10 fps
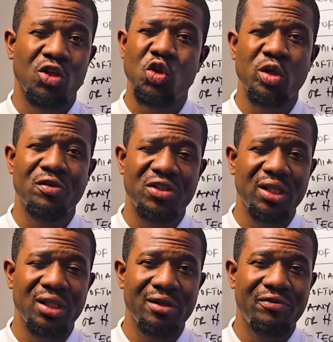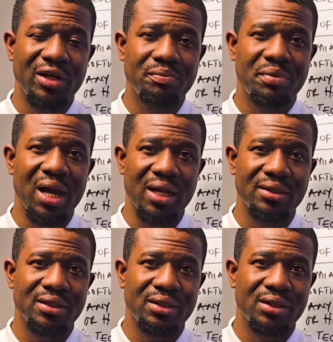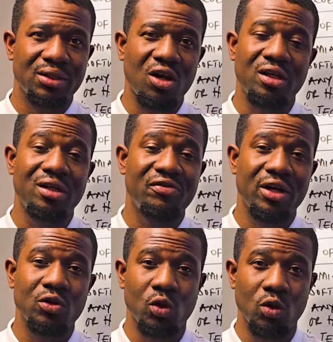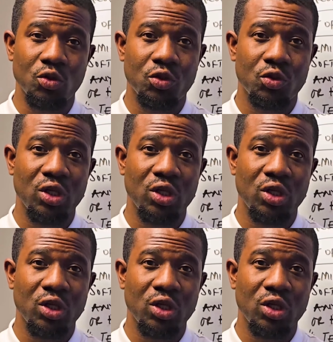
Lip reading: you've seen the different parts or the different routes